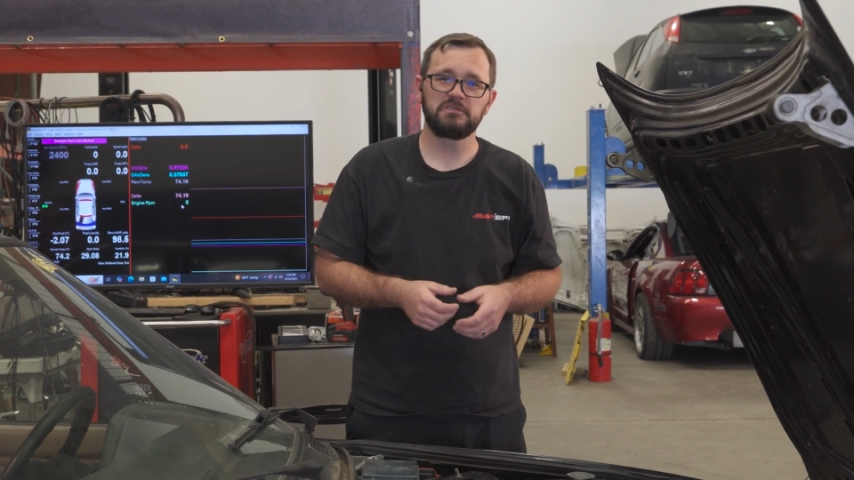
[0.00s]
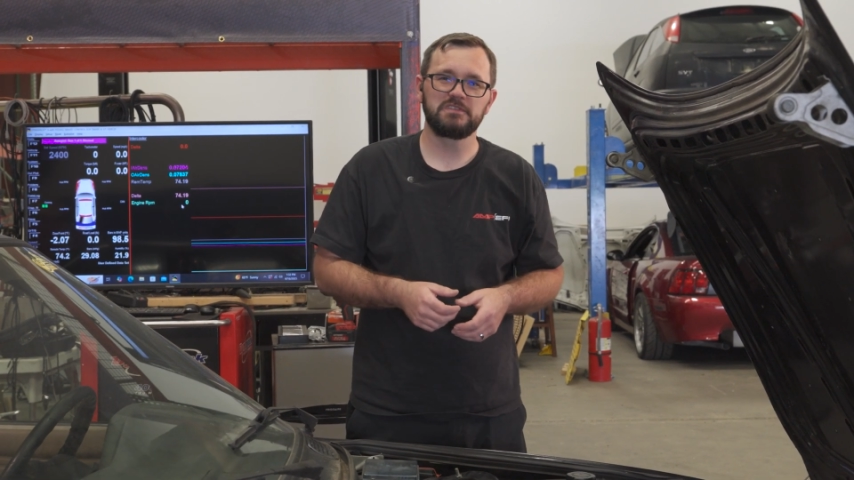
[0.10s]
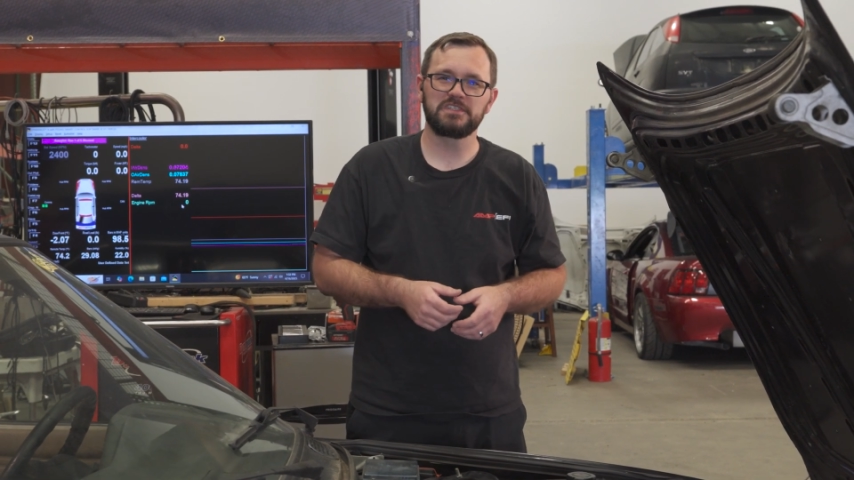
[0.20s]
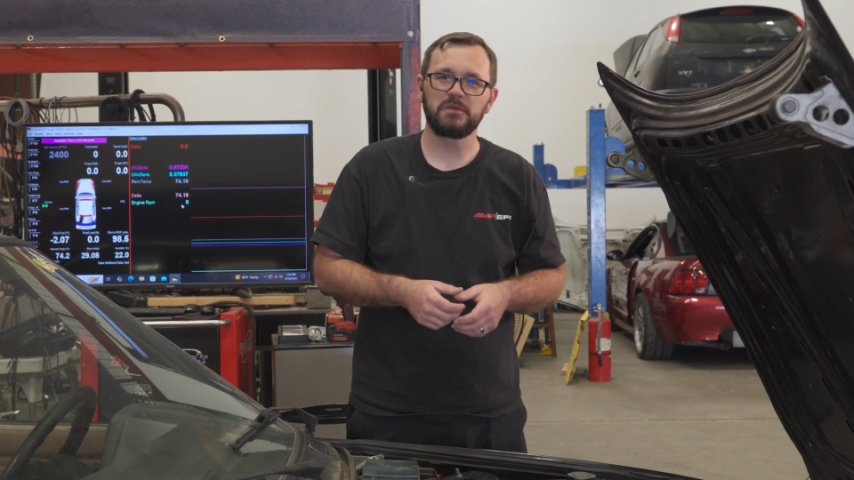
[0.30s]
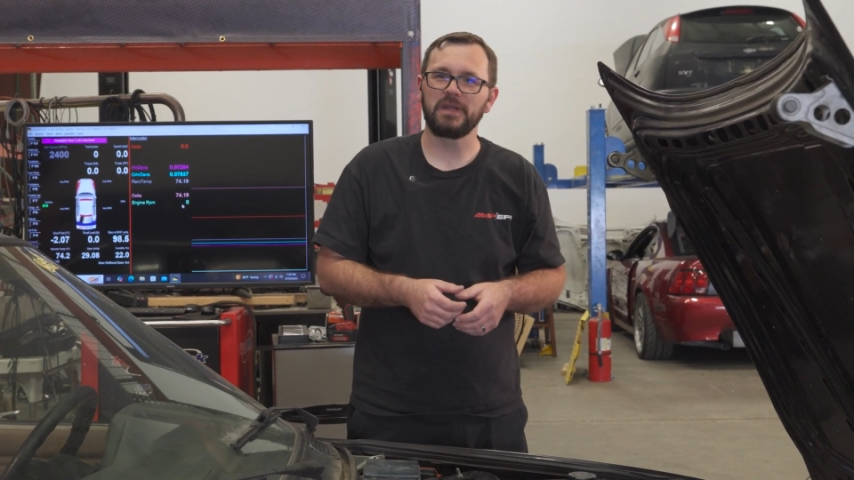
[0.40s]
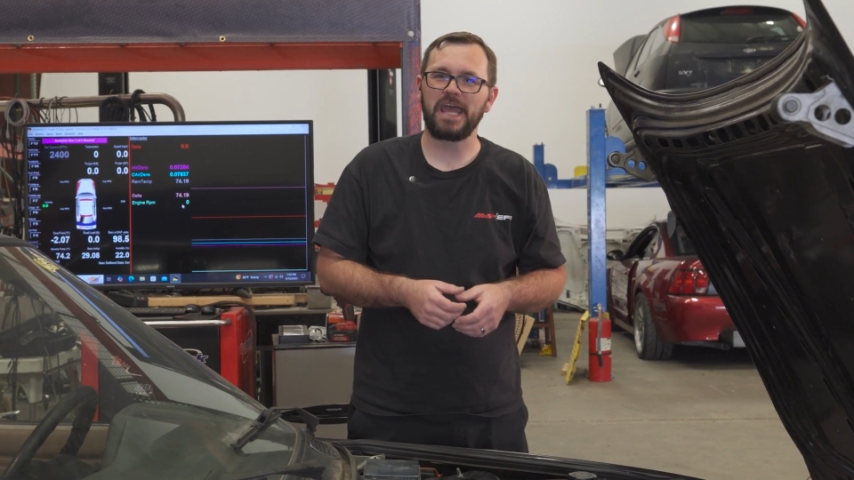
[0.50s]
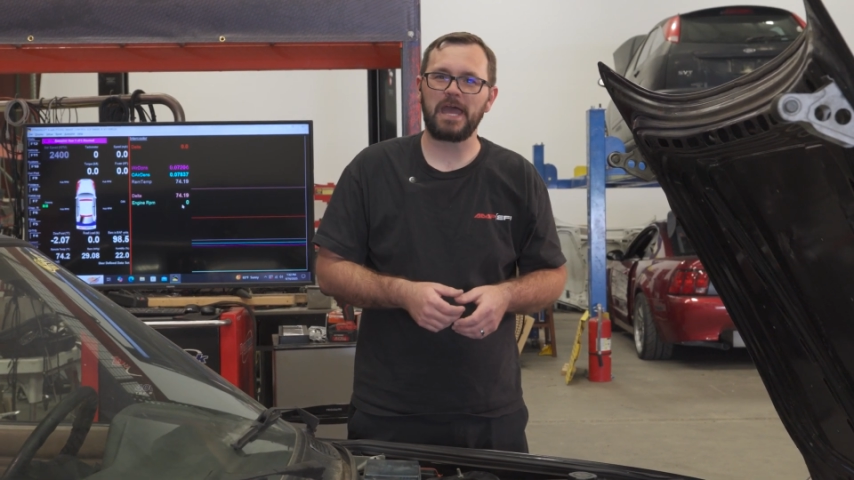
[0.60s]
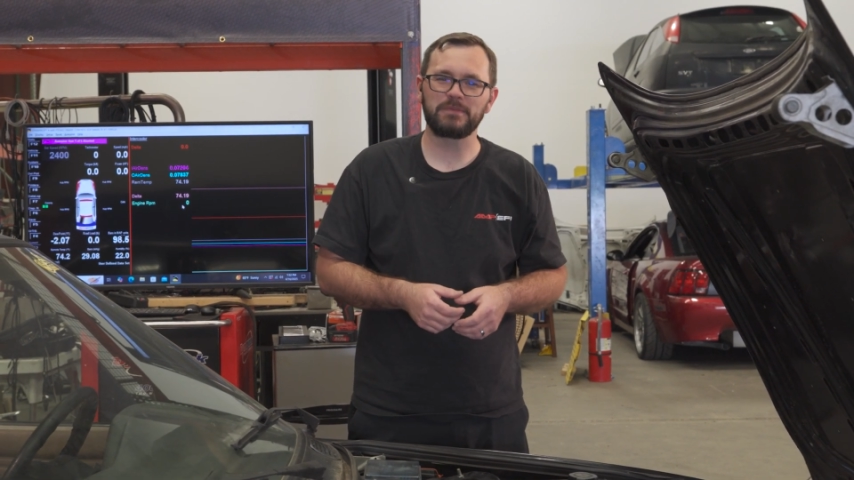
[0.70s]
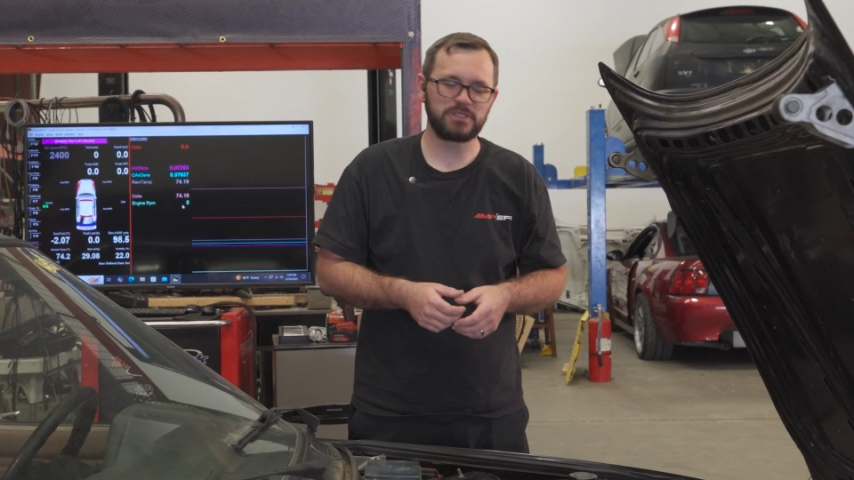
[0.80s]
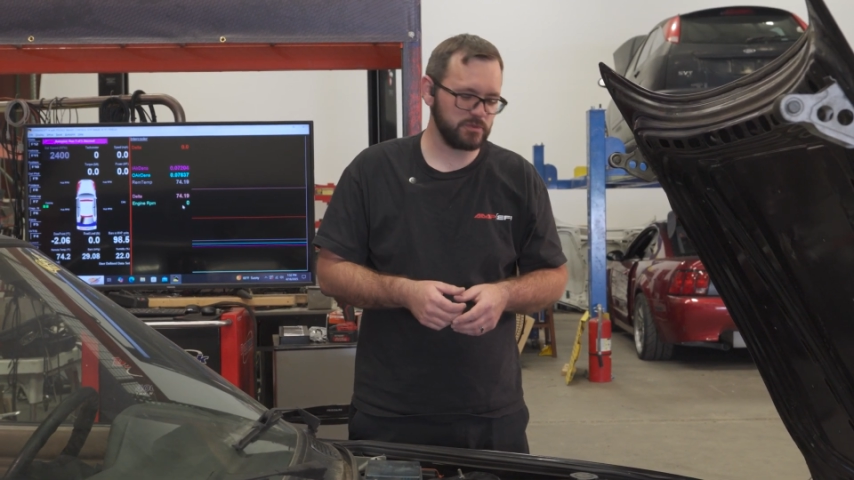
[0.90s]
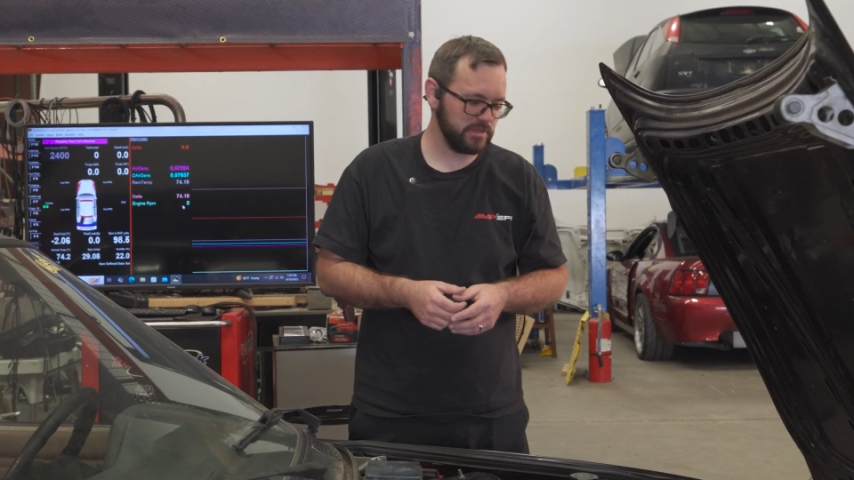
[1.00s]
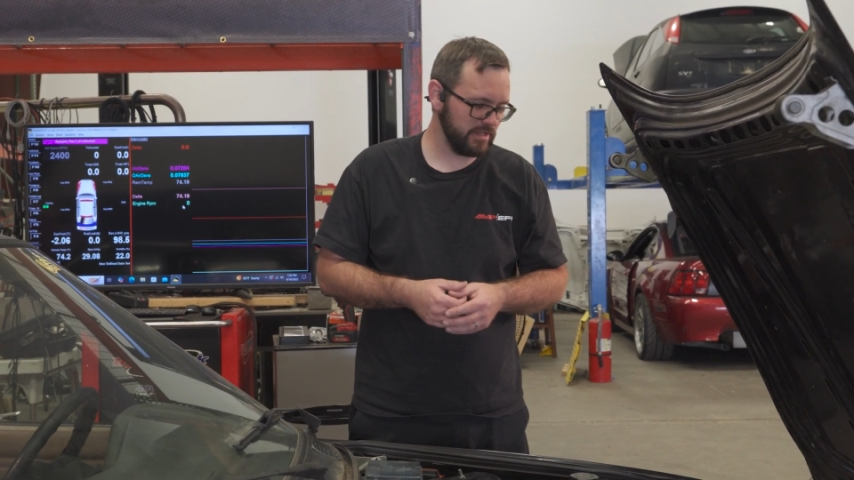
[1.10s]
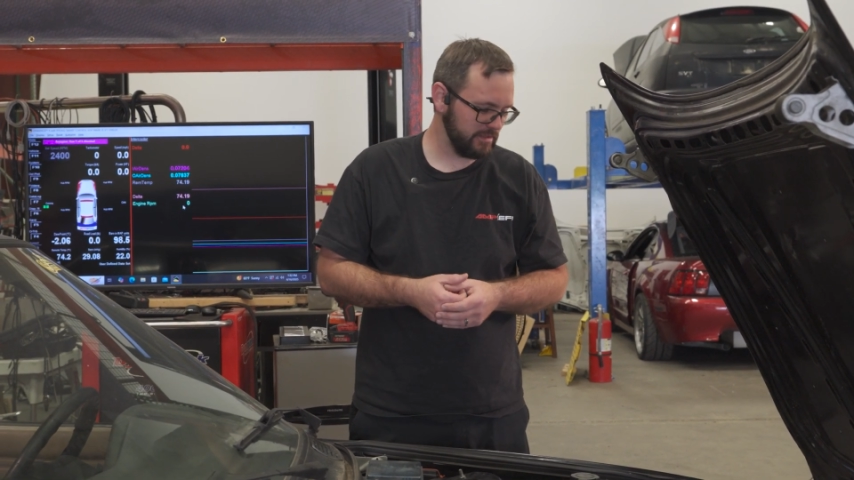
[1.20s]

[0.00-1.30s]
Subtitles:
see what happens with it.